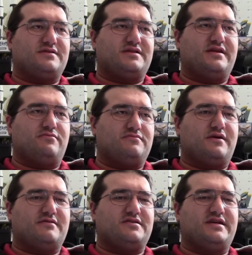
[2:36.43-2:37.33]
did
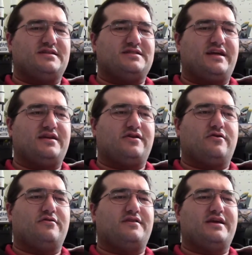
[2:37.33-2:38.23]
obviously is the in
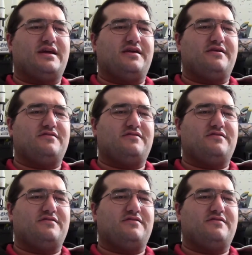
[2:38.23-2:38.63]
card thing.